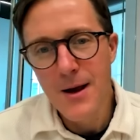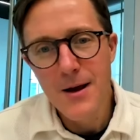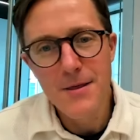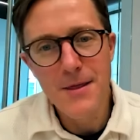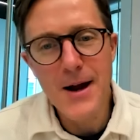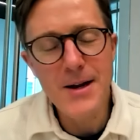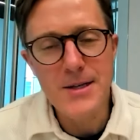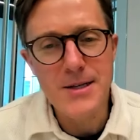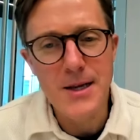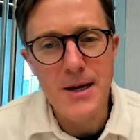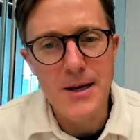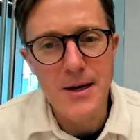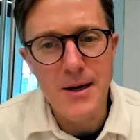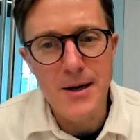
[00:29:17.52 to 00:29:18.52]
That is
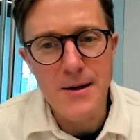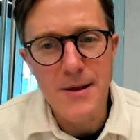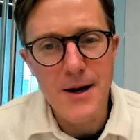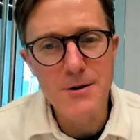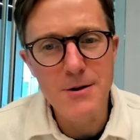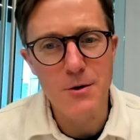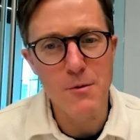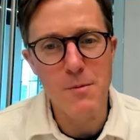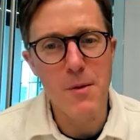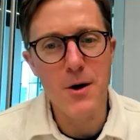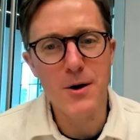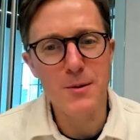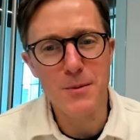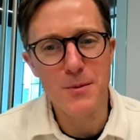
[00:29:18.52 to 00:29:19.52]
a uh, that is a
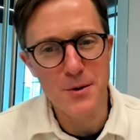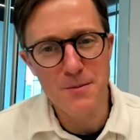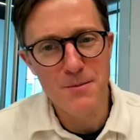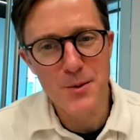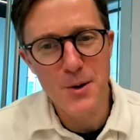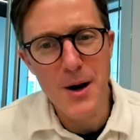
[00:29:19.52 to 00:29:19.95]
remarkable